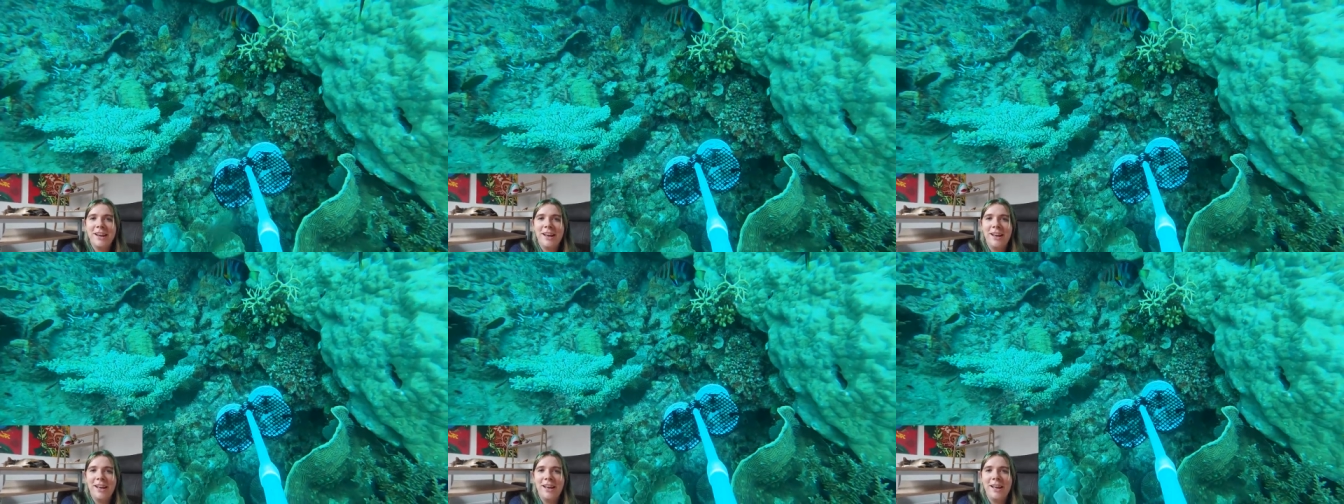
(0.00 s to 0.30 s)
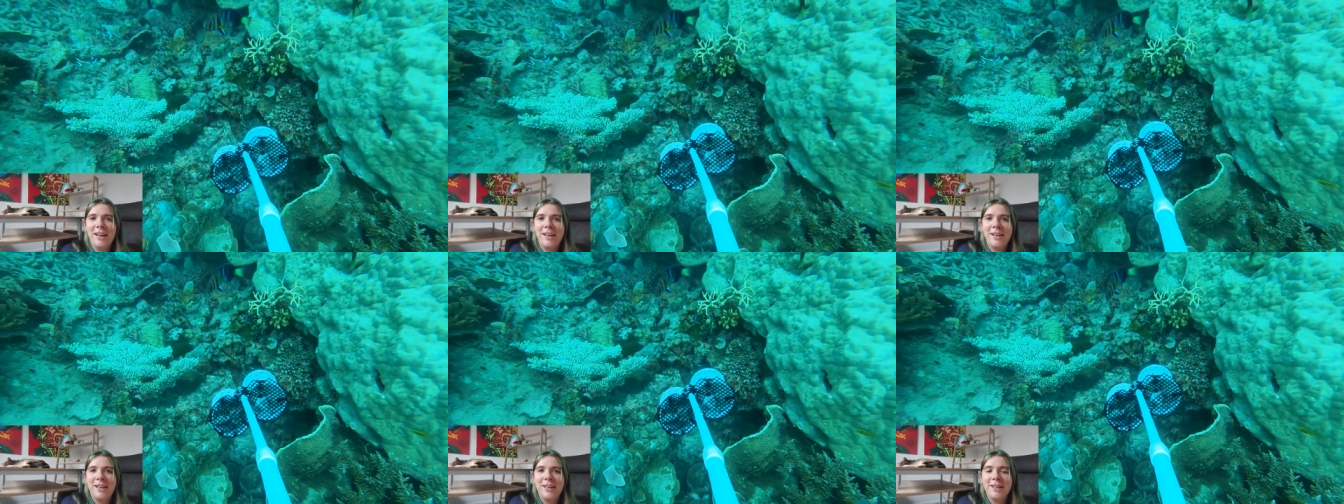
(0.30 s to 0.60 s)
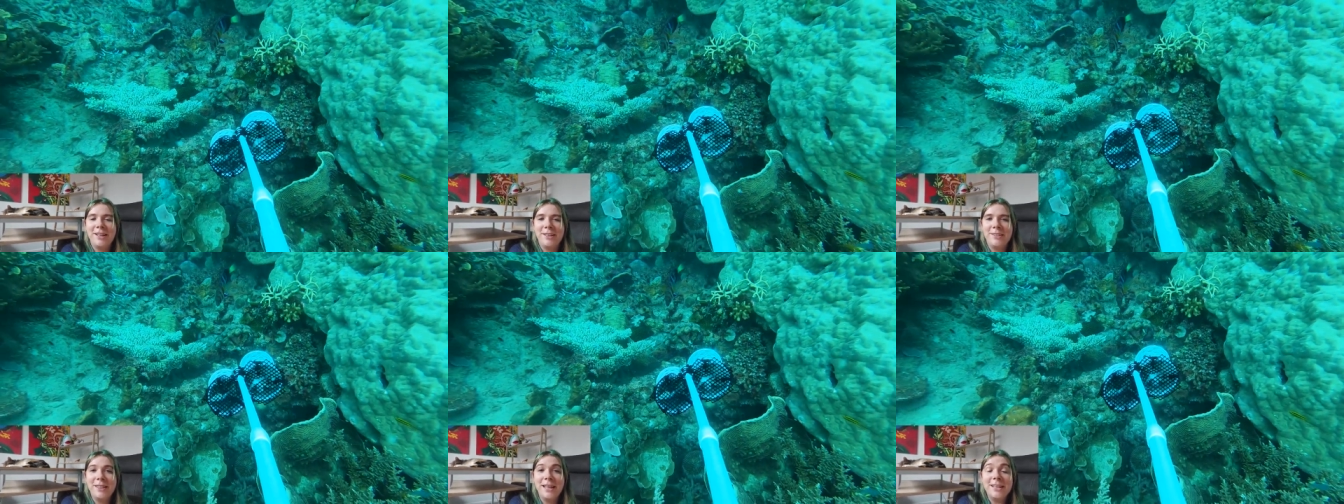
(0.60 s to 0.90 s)

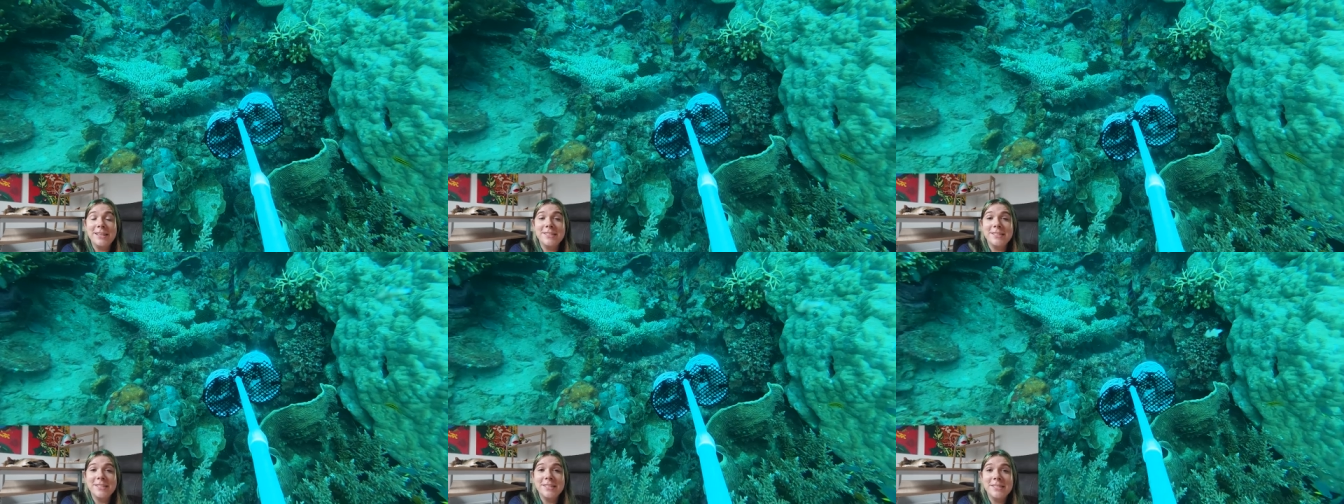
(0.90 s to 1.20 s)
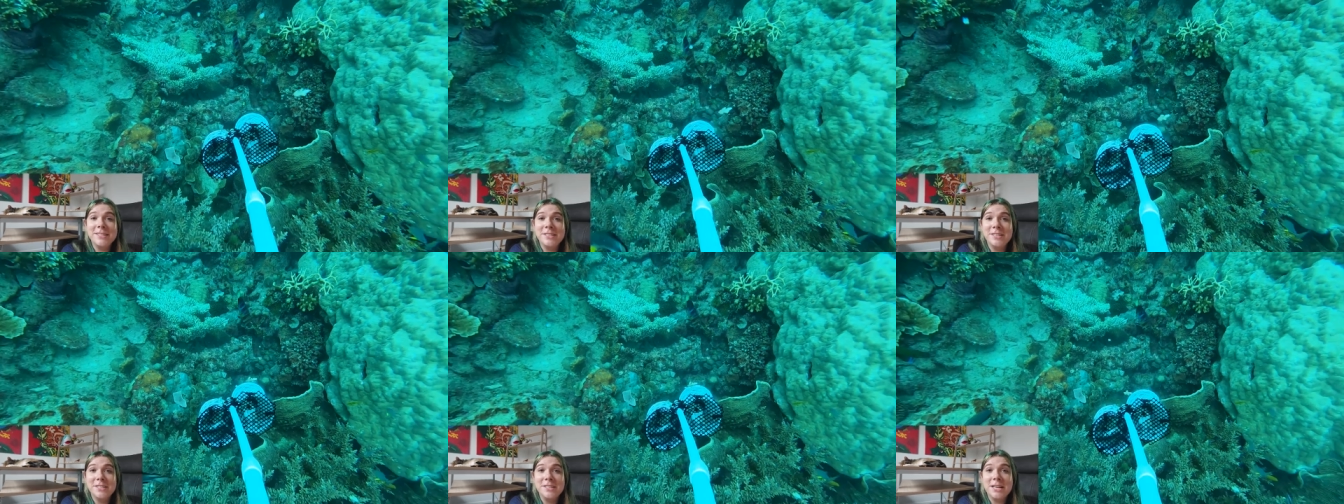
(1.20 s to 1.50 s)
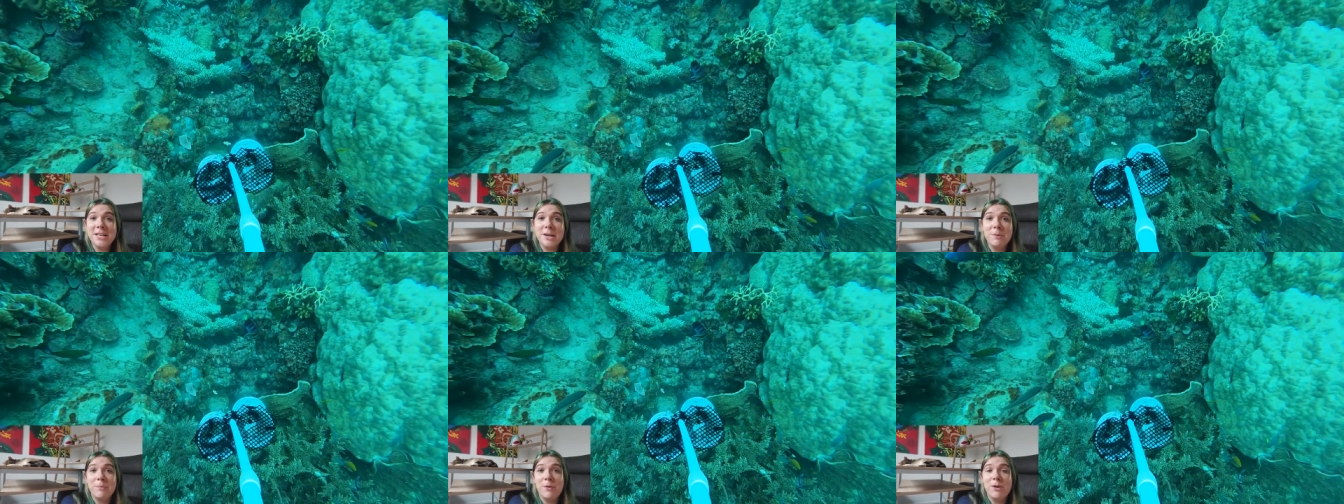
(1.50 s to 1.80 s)
uh, this is just
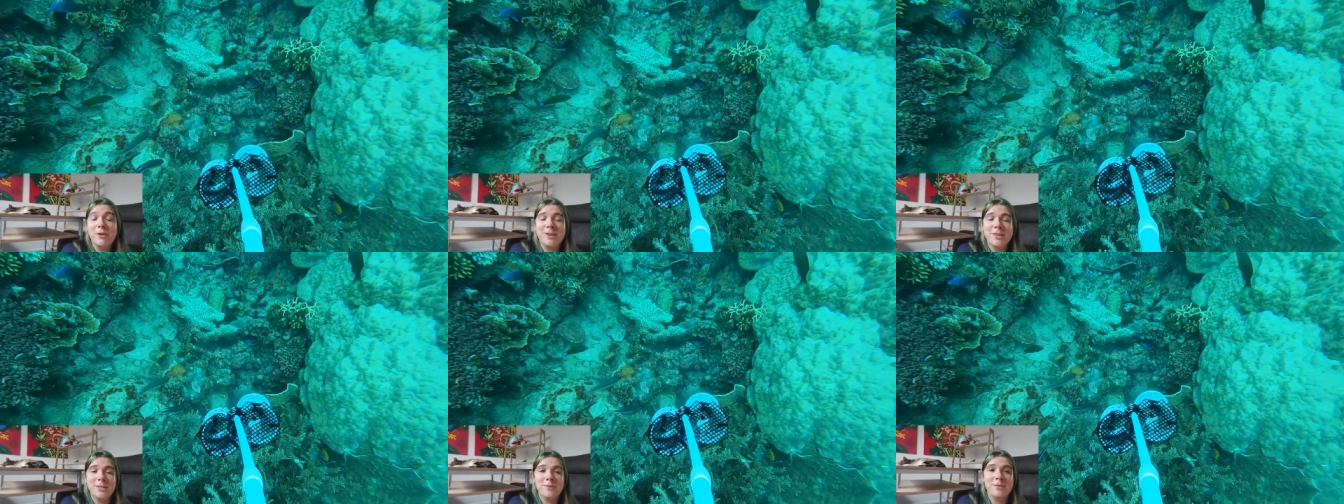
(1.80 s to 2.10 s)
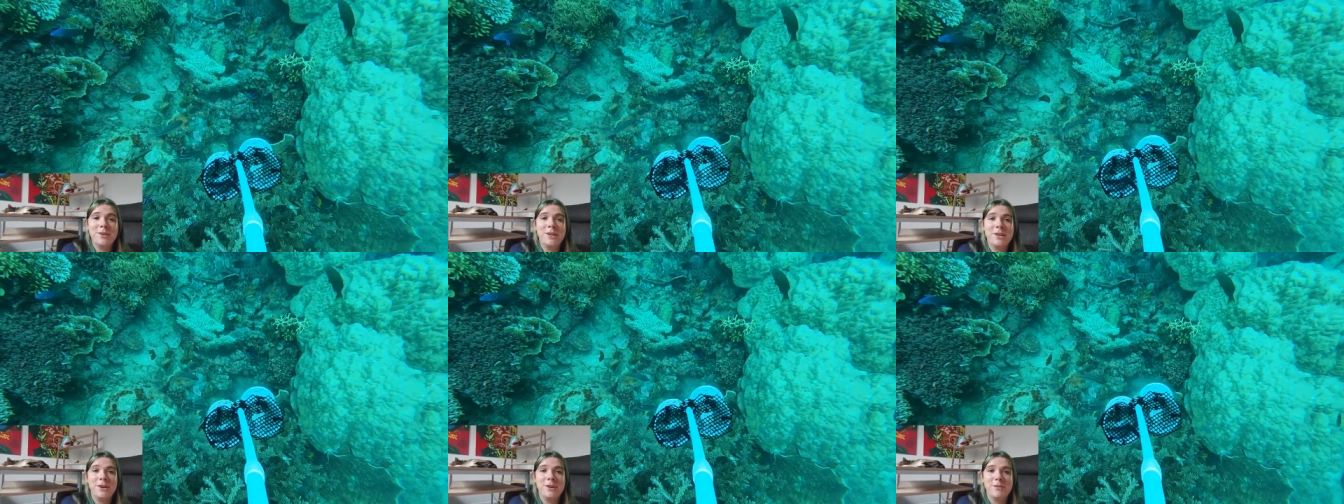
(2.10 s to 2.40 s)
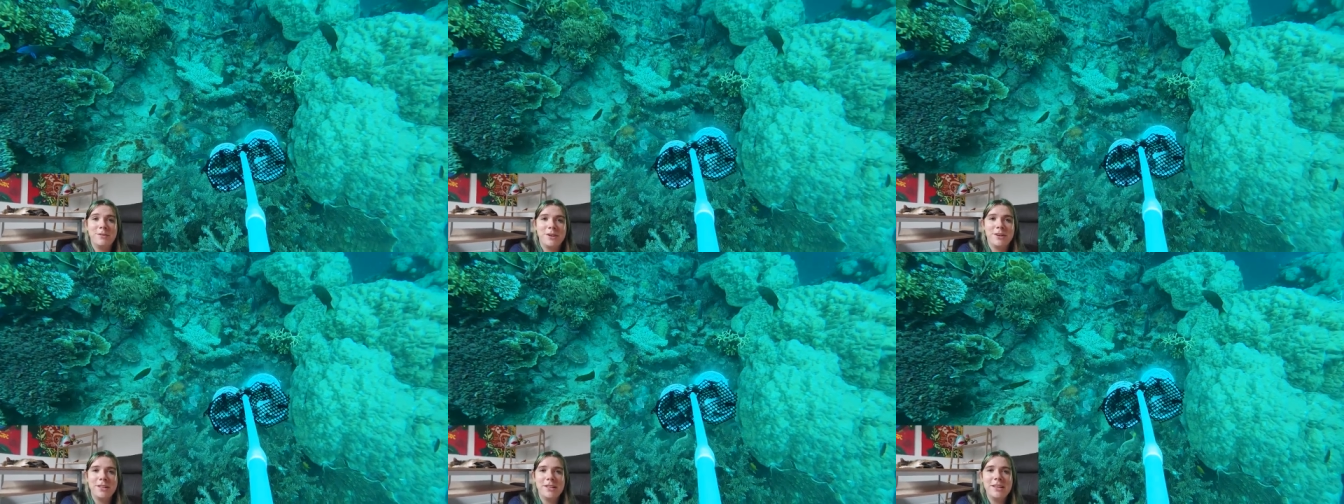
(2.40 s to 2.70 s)
like a progress
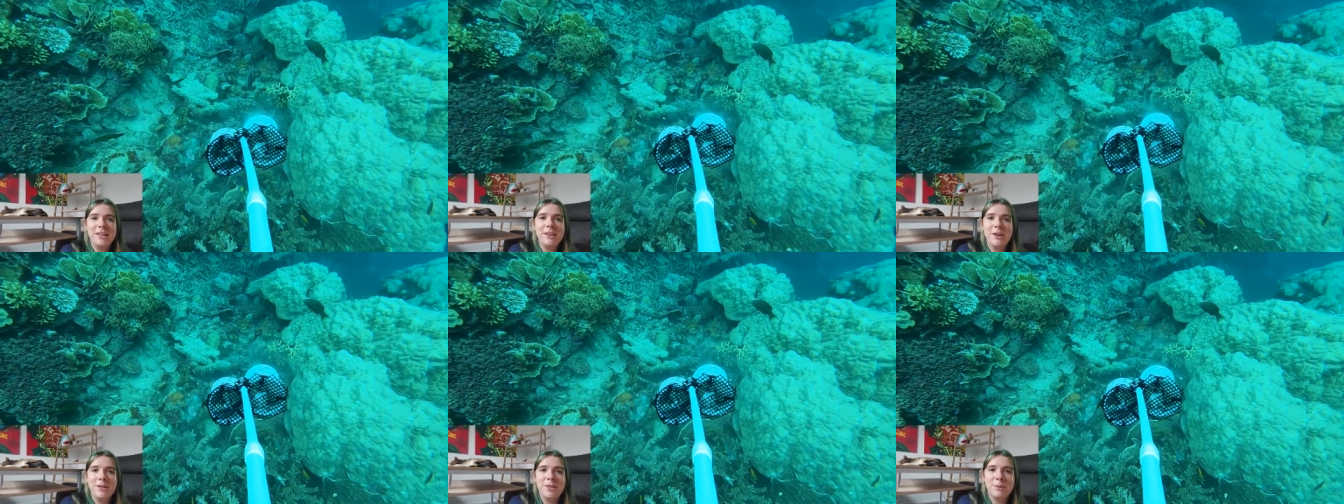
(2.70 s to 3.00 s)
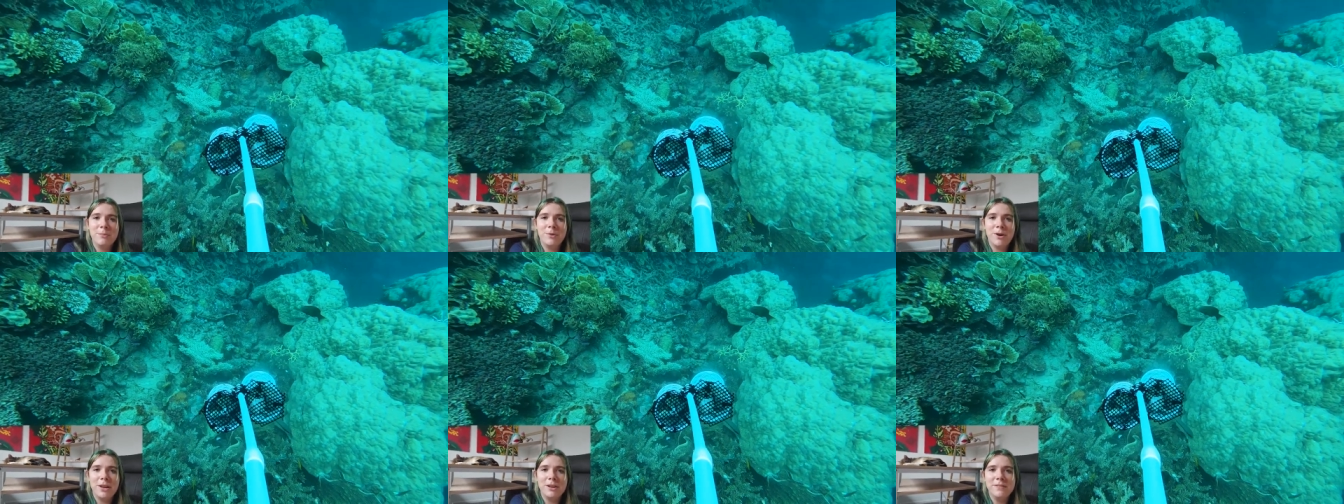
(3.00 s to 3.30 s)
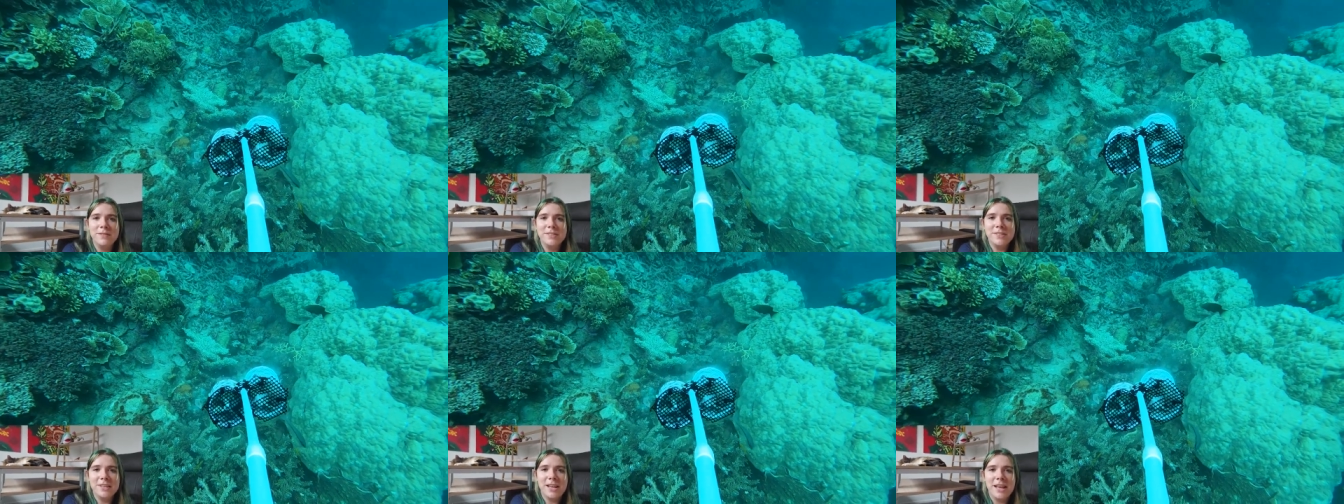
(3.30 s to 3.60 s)
video, really, on the
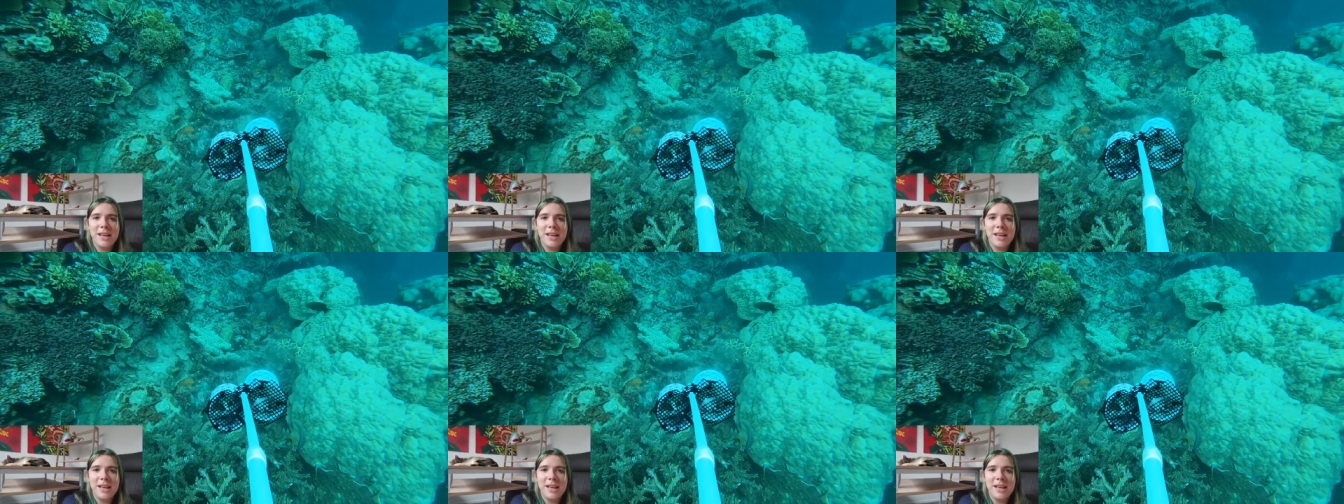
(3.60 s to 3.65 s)
Bruvs.